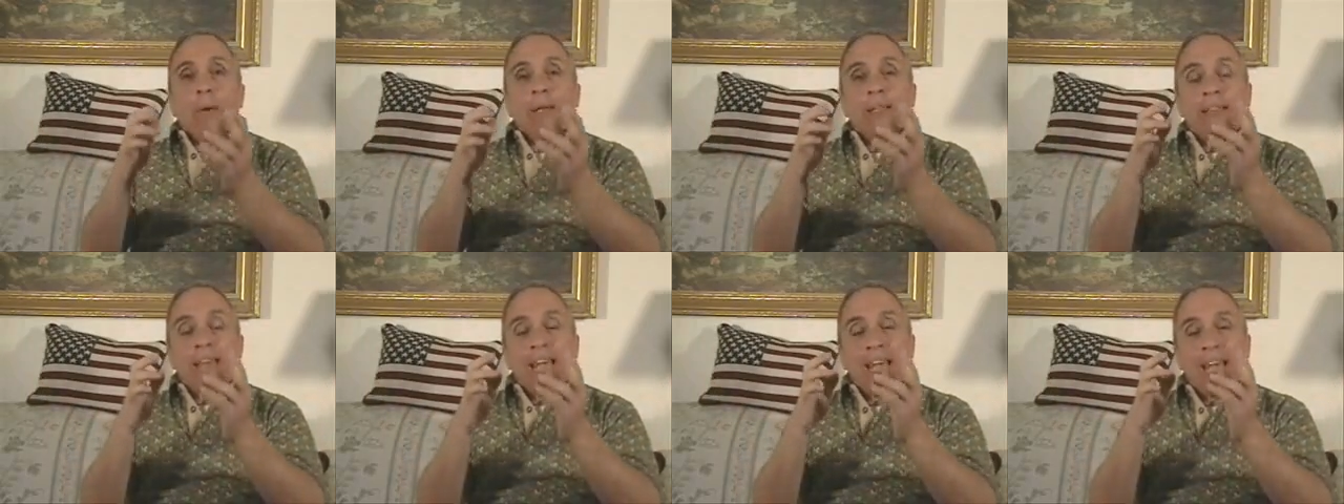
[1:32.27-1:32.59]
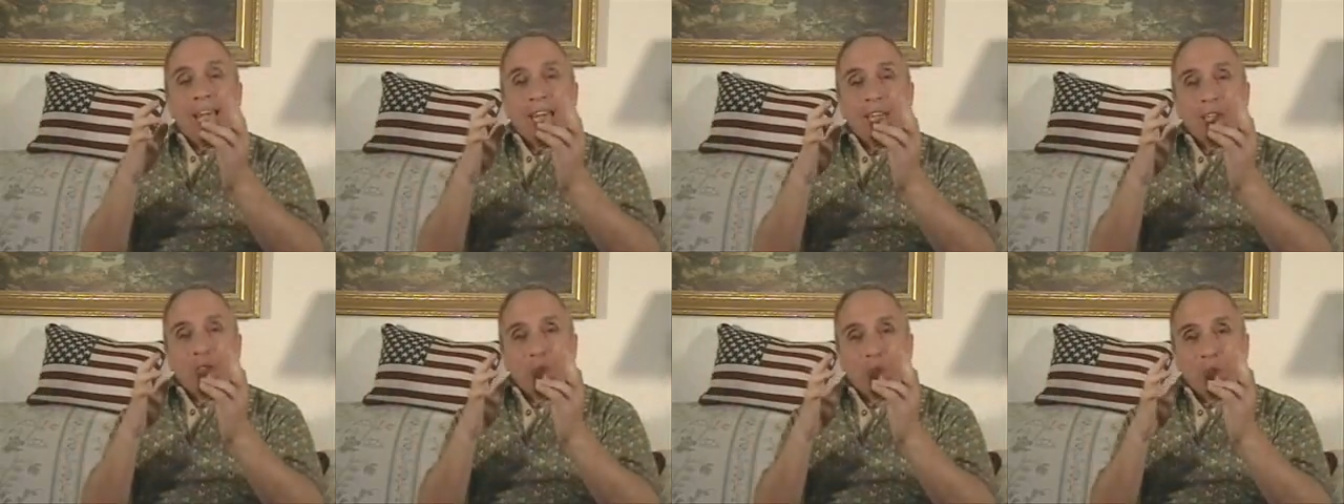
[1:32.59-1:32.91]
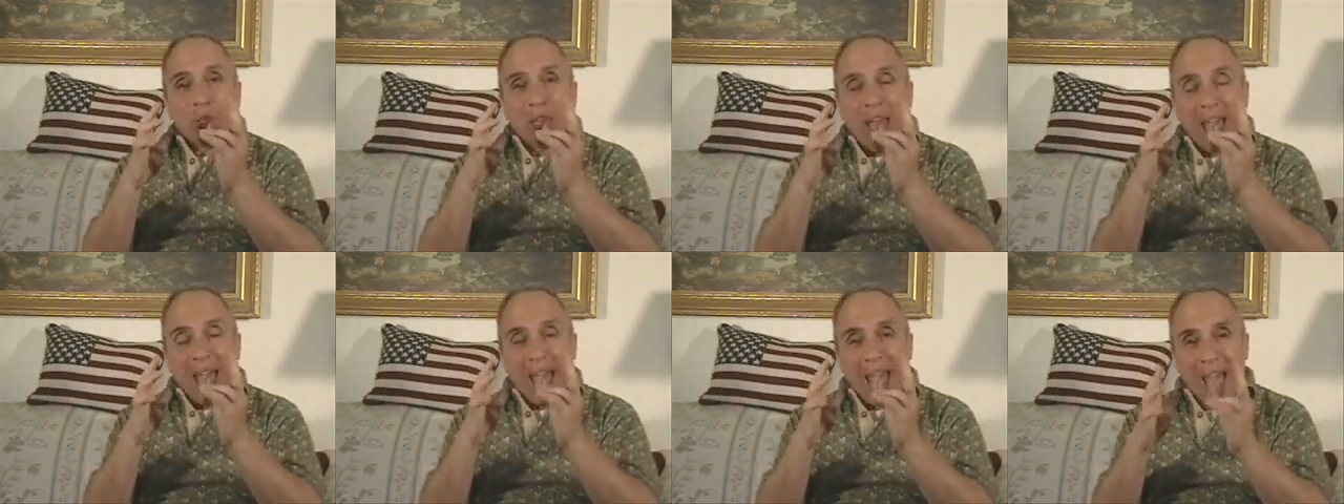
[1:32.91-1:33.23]
But here's
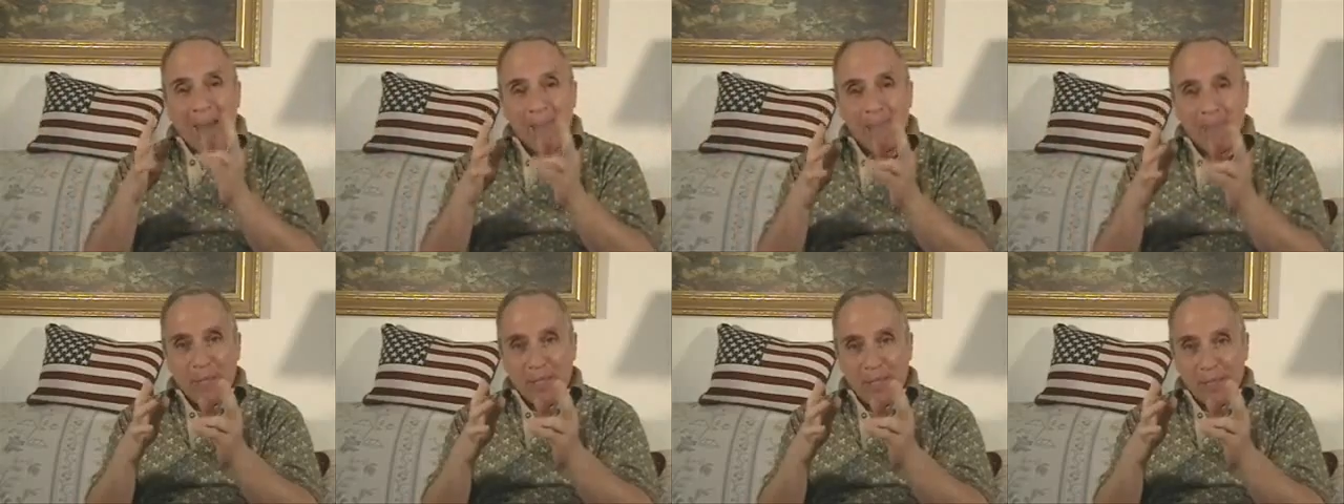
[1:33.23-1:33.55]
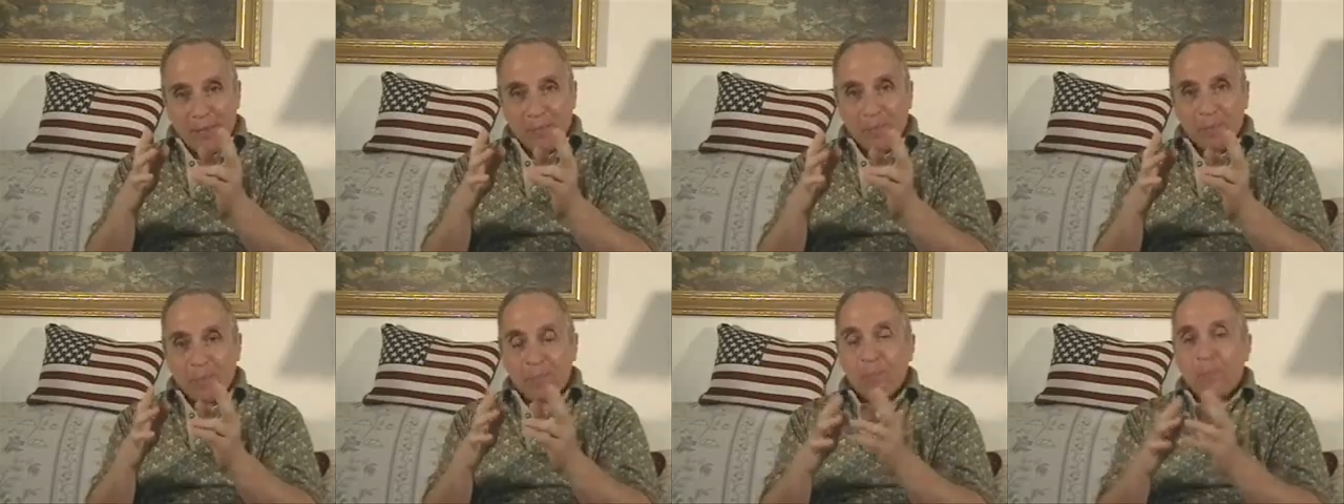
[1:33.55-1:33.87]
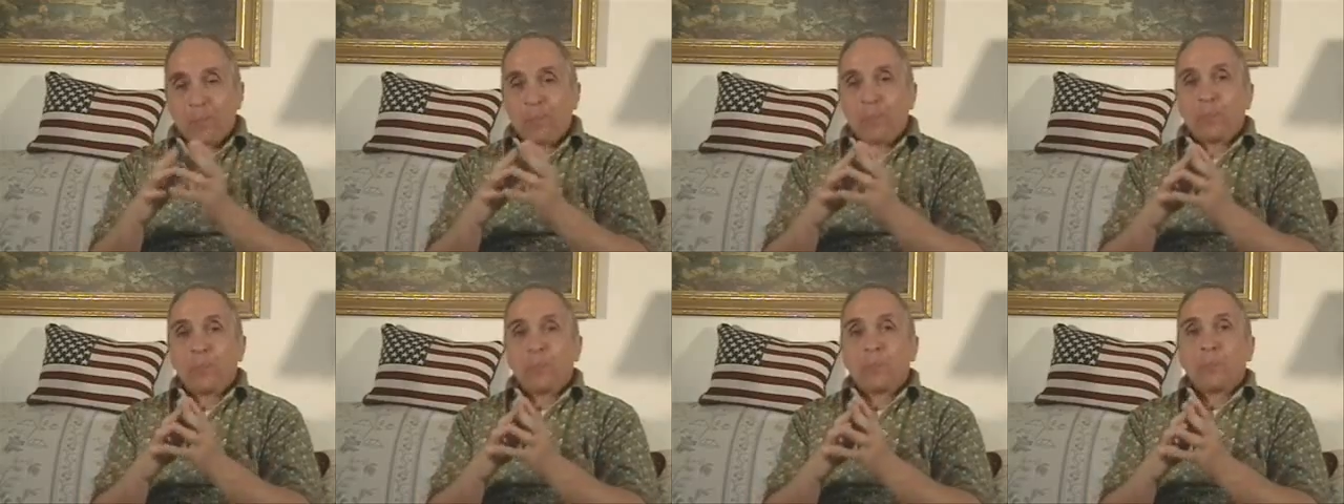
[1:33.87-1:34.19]
what happened.
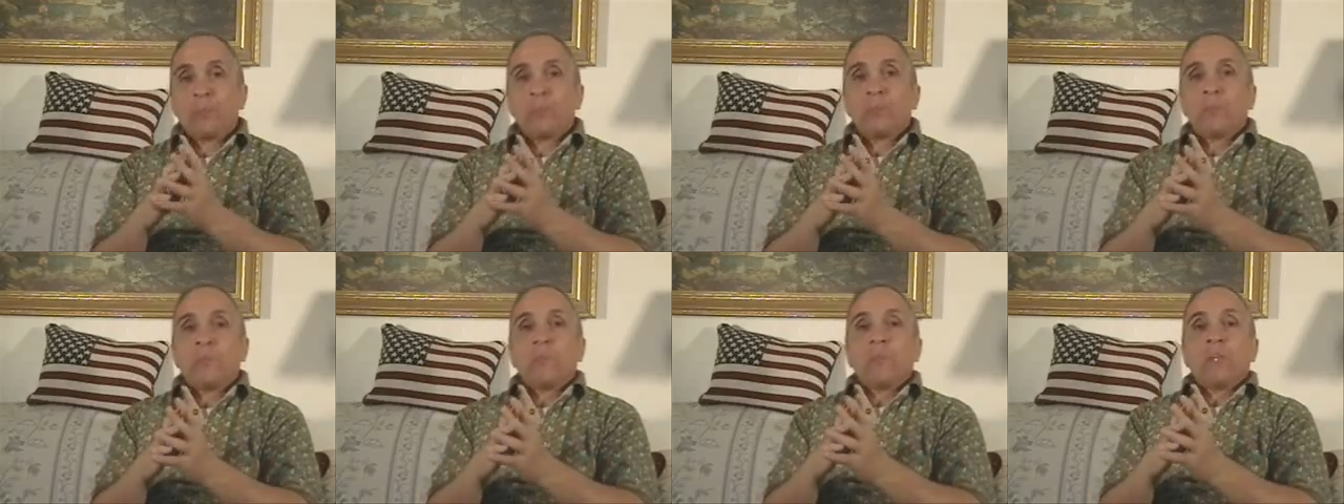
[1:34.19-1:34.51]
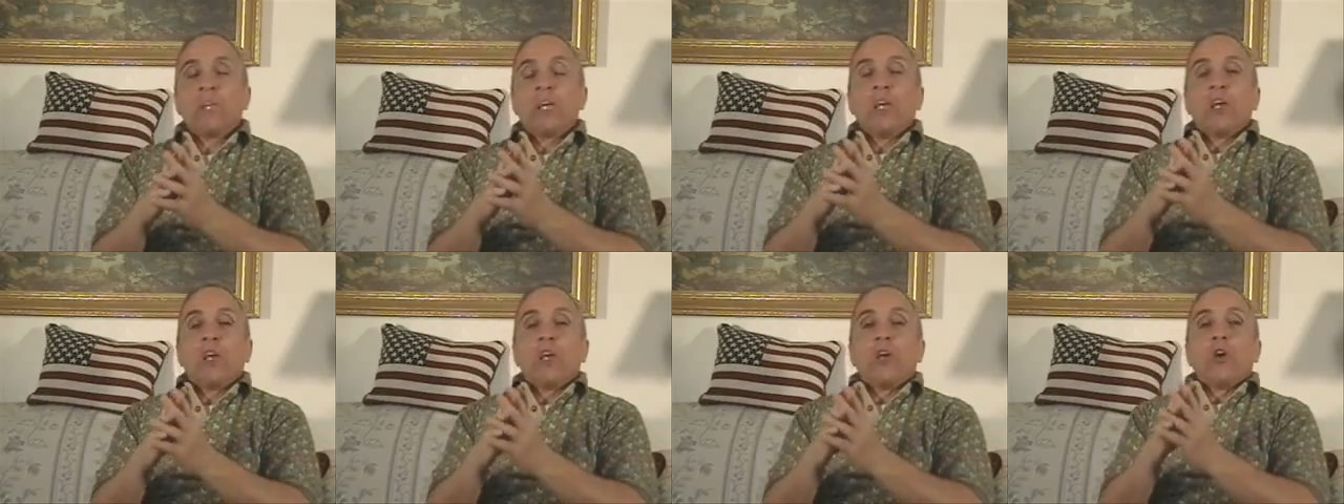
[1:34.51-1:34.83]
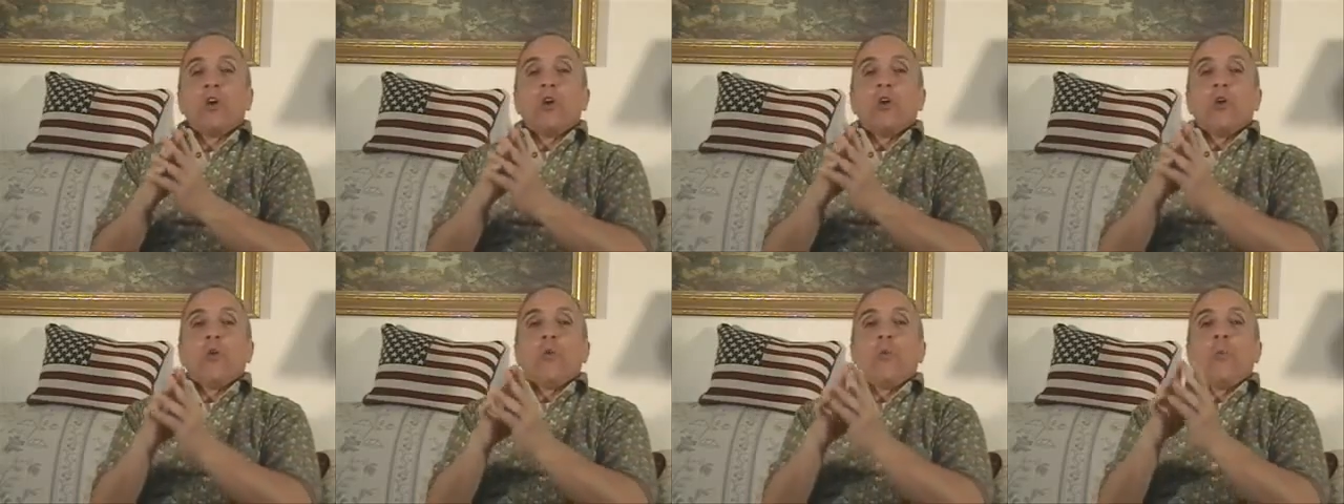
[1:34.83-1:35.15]

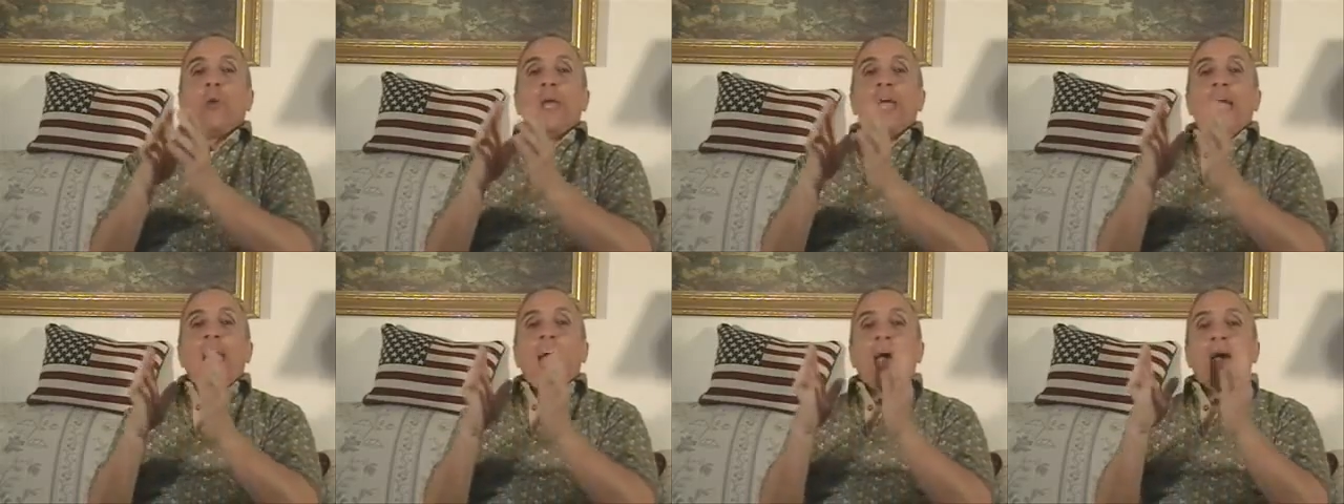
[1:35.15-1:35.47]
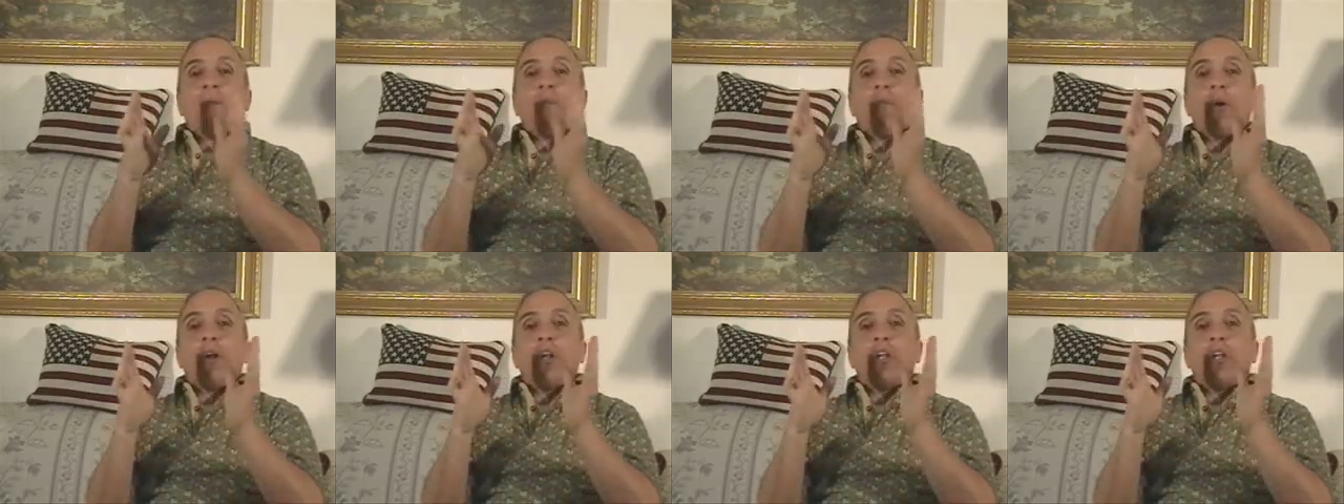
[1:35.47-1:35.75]
We have